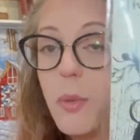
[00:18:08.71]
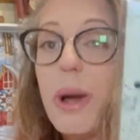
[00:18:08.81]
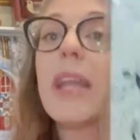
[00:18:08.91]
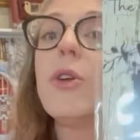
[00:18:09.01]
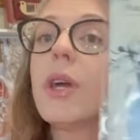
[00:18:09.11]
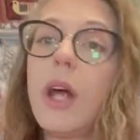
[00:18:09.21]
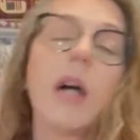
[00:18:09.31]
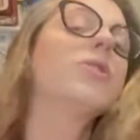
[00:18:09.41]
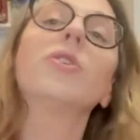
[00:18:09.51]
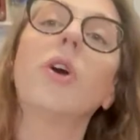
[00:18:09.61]
But you can
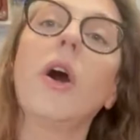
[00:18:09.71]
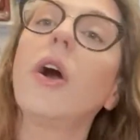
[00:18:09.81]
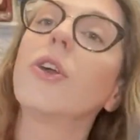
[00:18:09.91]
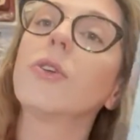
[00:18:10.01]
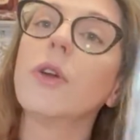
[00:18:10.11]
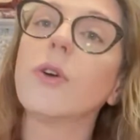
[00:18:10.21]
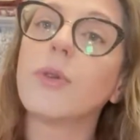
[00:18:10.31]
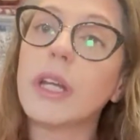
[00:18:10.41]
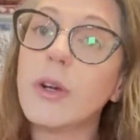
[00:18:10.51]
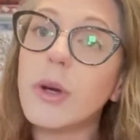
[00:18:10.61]
also call your local
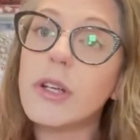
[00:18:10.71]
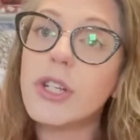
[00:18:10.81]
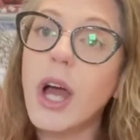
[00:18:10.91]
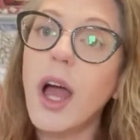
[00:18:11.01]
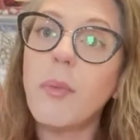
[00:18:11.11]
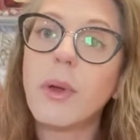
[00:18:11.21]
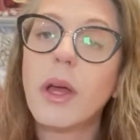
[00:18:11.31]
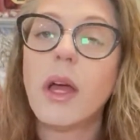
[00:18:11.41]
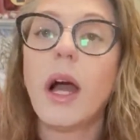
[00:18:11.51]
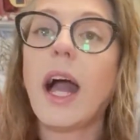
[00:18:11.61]
needlework shop
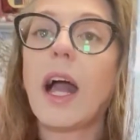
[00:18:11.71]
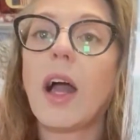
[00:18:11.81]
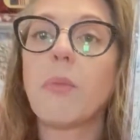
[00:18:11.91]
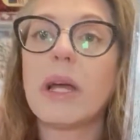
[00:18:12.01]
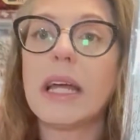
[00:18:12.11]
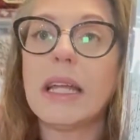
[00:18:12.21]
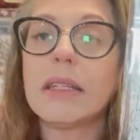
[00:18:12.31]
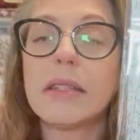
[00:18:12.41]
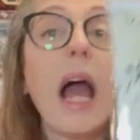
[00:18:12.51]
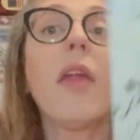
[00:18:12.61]

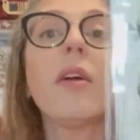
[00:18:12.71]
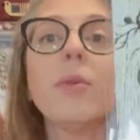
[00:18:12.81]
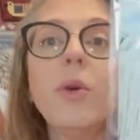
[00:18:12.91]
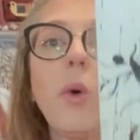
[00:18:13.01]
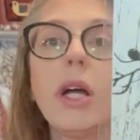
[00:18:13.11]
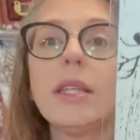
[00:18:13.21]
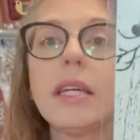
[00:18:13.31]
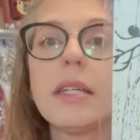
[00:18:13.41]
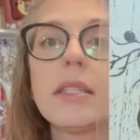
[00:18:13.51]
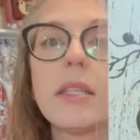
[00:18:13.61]
and tell them you want
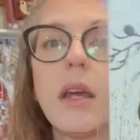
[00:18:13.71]
this